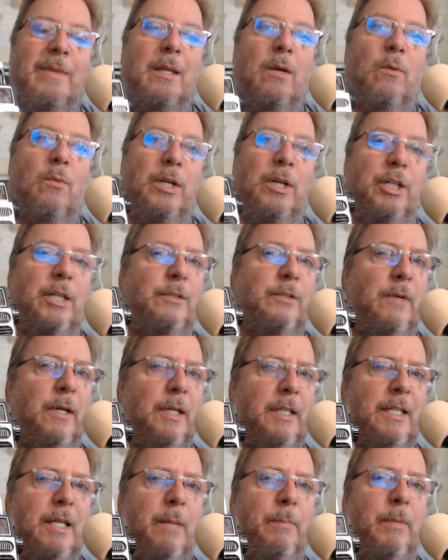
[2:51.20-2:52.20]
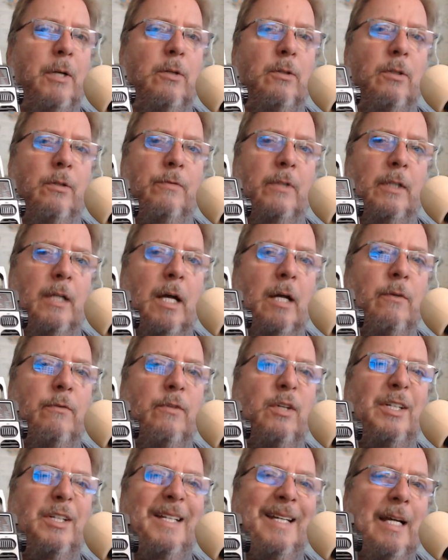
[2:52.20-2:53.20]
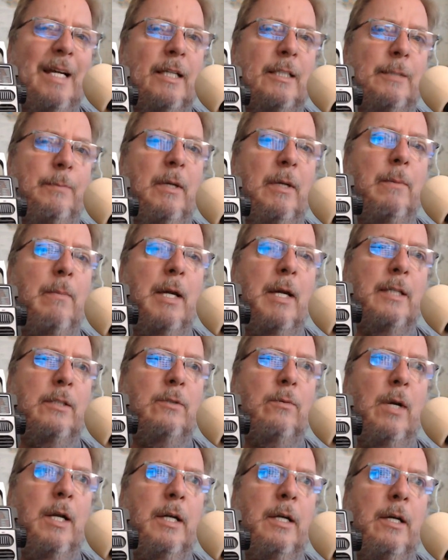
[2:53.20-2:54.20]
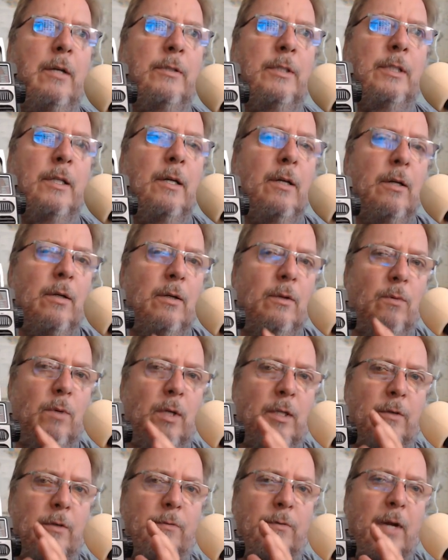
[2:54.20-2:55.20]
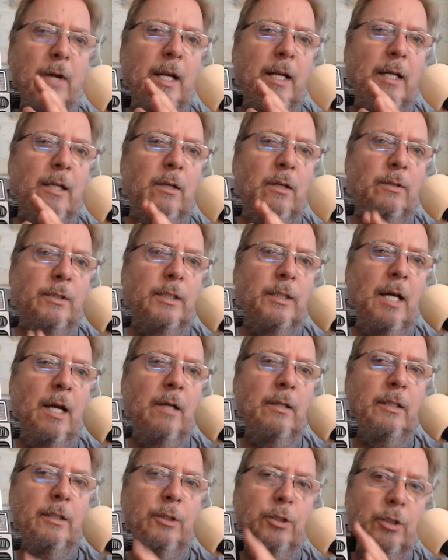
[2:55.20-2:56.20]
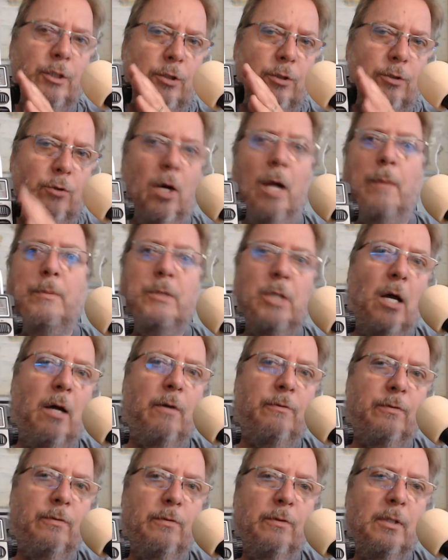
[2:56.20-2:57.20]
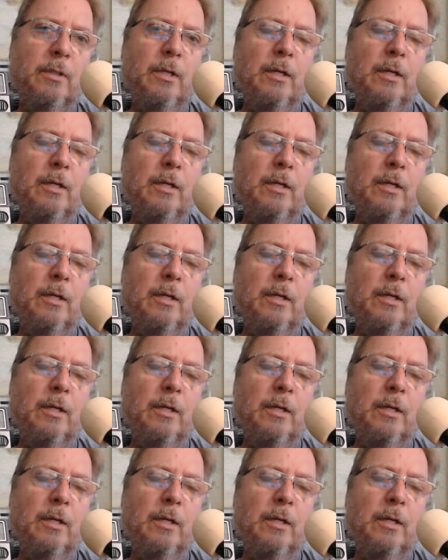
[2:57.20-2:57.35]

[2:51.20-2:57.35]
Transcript: which is very typical of a lot of the DSP based radios. When the fading goes down, it just drops off.